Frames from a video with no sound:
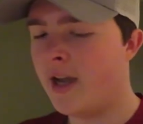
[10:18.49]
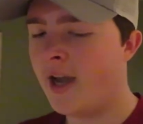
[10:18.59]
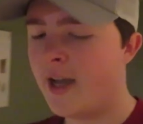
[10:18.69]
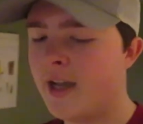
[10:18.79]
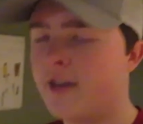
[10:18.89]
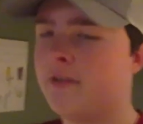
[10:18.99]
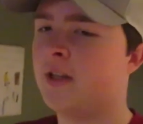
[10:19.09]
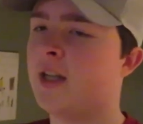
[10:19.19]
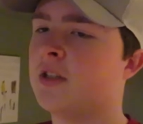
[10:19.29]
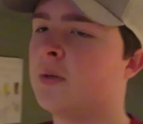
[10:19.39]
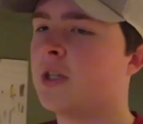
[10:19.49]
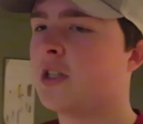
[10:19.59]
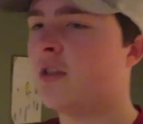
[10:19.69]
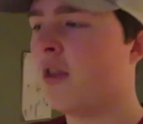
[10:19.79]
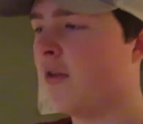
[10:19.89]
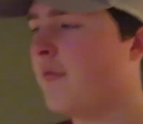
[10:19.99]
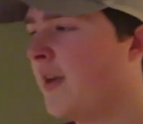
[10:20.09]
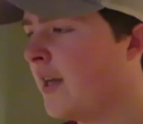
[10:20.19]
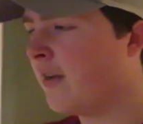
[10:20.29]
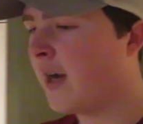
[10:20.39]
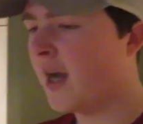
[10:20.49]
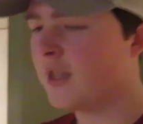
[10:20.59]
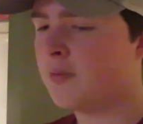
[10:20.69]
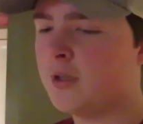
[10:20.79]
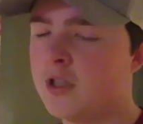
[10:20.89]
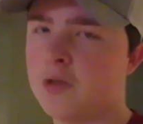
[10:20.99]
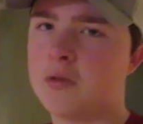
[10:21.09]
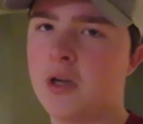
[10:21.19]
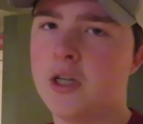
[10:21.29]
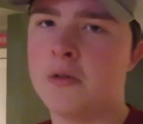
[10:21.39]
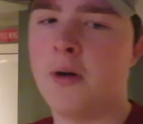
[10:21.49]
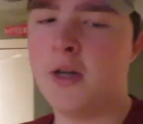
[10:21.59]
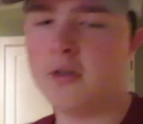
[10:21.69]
and if you'd like to watch another video guys be subscribed to my